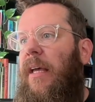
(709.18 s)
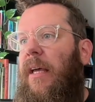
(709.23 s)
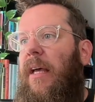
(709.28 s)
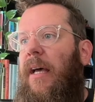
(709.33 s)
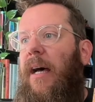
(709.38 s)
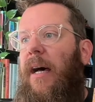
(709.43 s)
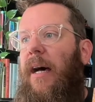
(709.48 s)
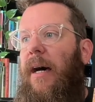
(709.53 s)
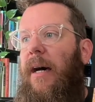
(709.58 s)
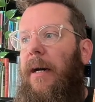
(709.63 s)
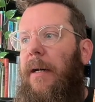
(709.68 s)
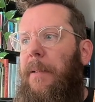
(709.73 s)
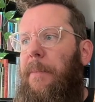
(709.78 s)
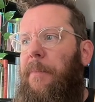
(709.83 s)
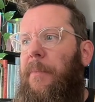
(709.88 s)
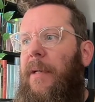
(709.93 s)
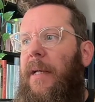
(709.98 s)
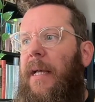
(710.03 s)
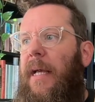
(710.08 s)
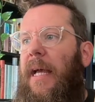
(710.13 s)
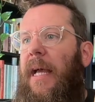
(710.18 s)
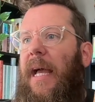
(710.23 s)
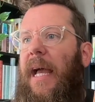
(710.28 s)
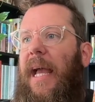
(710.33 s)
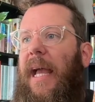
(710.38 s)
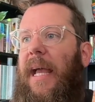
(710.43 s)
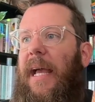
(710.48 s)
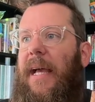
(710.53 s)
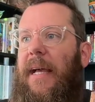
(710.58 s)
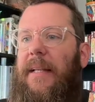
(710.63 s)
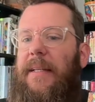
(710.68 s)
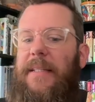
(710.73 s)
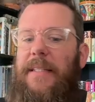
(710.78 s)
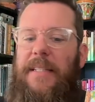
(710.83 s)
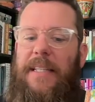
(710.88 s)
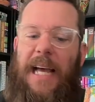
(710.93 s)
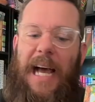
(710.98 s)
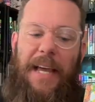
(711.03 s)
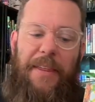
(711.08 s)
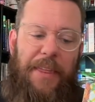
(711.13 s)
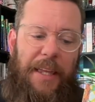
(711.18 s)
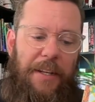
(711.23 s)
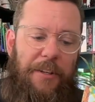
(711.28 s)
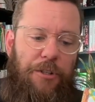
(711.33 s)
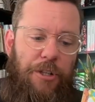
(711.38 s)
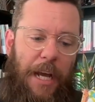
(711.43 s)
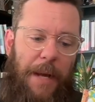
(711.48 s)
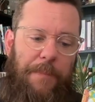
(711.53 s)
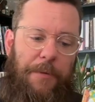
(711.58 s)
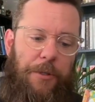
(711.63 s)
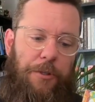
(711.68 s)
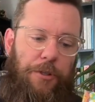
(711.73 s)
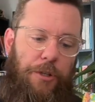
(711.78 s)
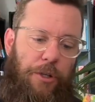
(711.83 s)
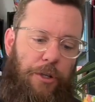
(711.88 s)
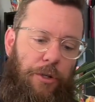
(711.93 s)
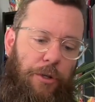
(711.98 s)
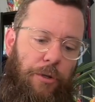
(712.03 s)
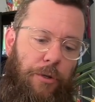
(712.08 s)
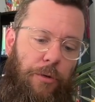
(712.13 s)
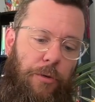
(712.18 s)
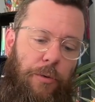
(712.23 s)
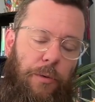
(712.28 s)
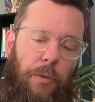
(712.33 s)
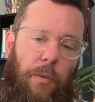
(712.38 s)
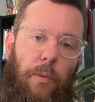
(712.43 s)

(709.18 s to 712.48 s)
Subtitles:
Um, and I think chapter two,